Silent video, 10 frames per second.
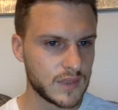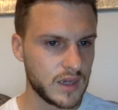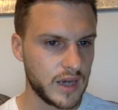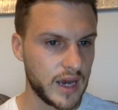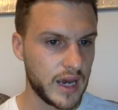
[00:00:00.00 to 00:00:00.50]

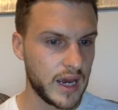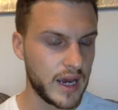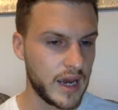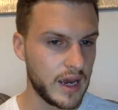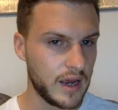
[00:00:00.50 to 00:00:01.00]

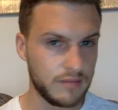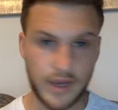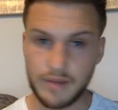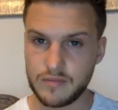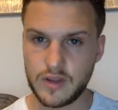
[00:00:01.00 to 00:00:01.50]

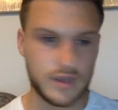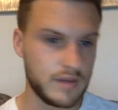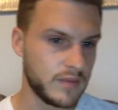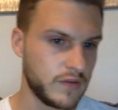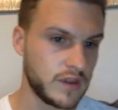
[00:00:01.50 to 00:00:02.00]
Yeah, so that's
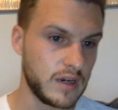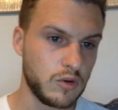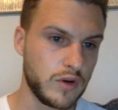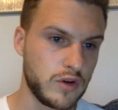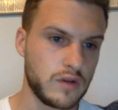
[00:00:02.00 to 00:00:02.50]
it. If there's any
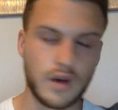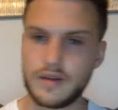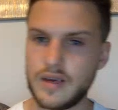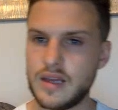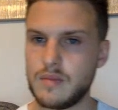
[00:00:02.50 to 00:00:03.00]
more questions,
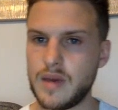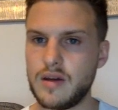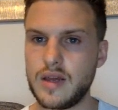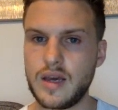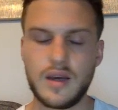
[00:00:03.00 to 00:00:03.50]
guys, hit them out
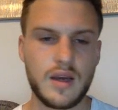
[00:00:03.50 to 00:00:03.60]
in there.